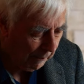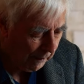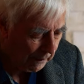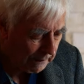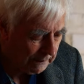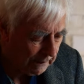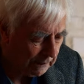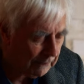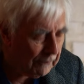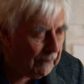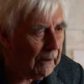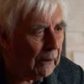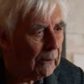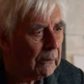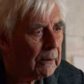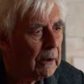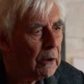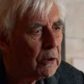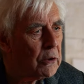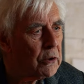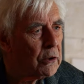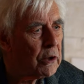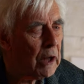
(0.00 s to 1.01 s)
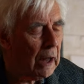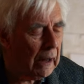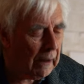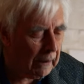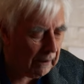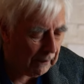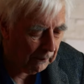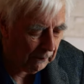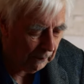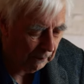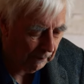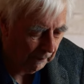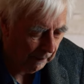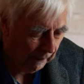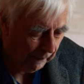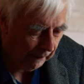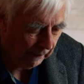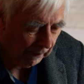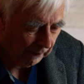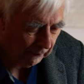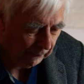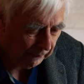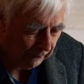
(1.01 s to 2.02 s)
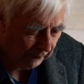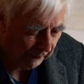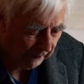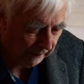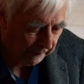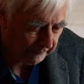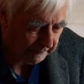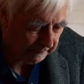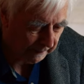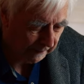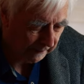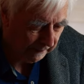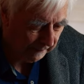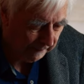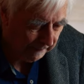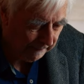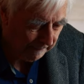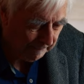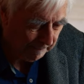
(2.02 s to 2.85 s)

must have felt a shadow over that day.